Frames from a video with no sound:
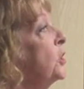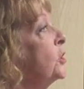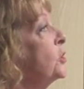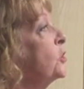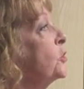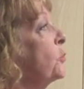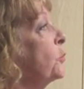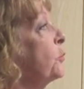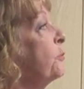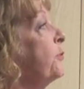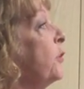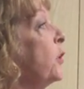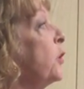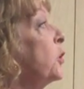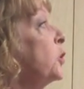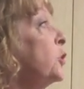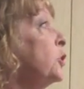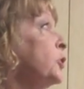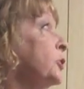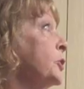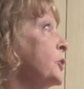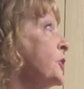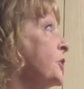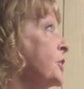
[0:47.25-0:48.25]
So for
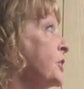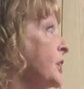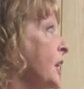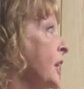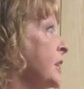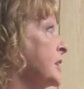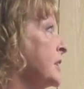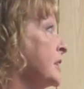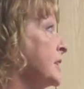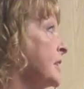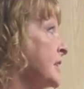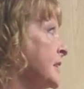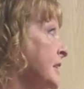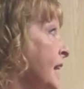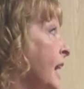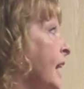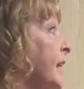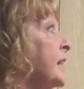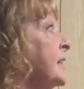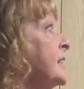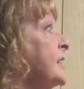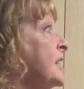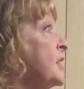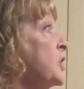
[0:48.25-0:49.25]
us as a
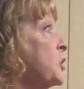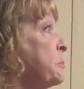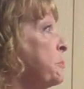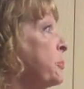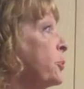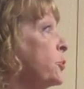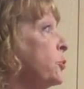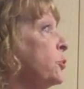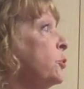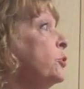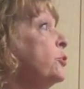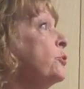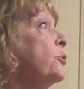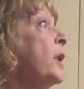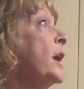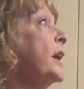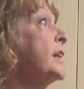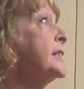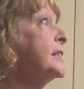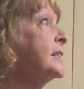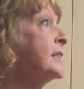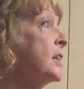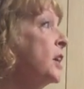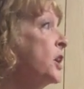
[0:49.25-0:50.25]
society to
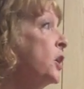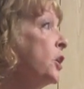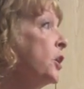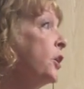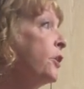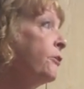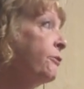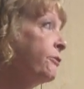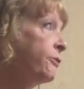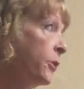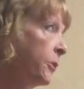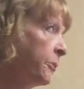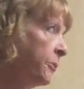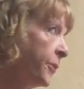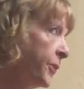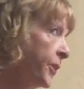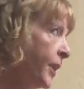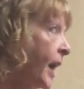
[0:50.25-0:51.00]
progress from